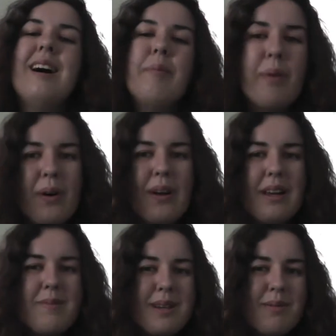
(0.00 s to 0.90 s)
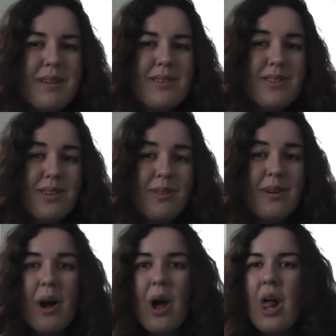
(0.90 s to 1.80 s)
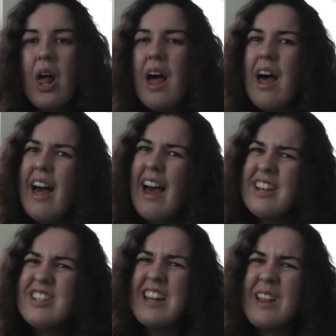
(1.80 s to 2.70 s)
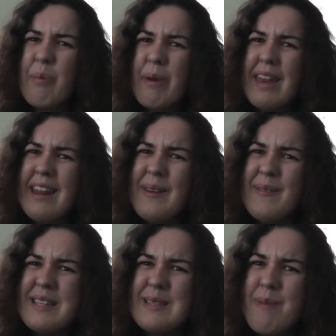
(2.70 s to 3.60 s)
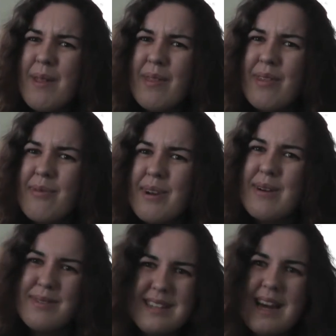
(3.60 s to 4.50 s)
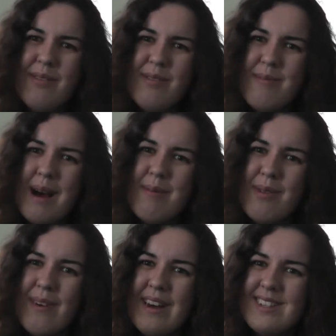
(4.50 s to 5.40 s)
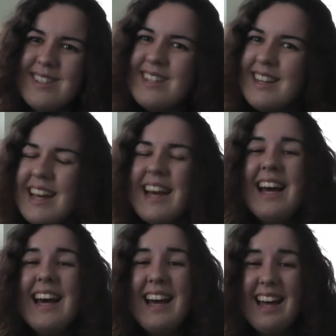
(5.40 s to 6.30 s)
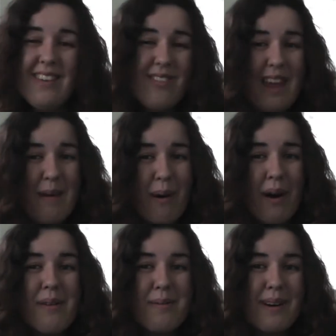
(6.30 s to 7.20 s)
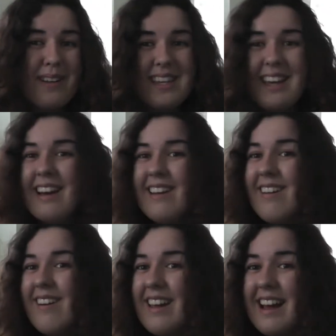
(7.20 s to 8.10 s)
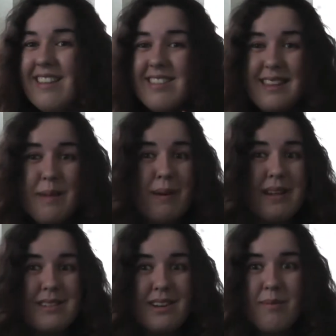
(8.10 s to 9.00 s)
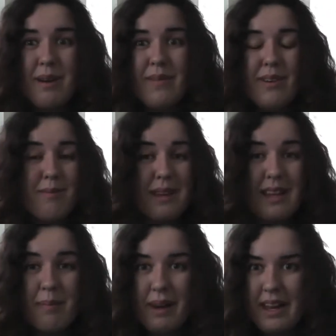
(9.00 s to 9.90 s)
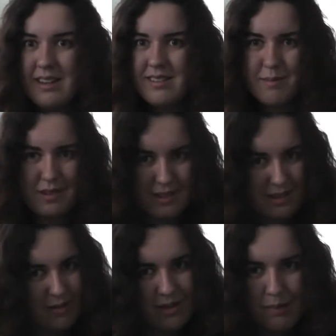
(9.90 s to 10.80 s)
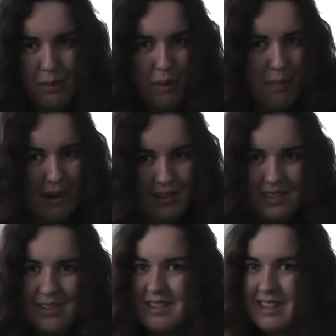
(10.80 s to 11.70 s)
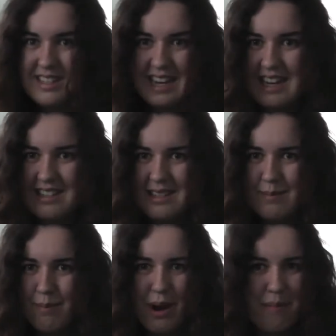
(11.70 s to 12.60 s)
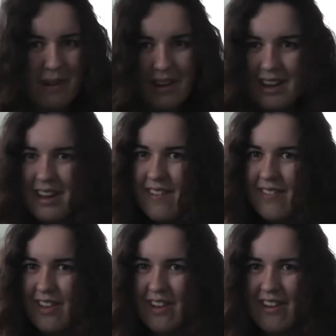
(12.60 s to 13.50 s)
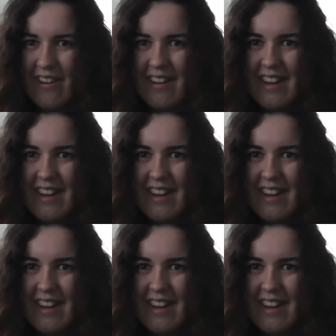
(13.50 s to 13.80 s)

Apocalypse I went to actually at the beginning of this month when I was down for Mammoth Fest for their pirate party, and I had the best time ever. I mean, they played some nostalgic pop punk songs like Stacey's Mum, the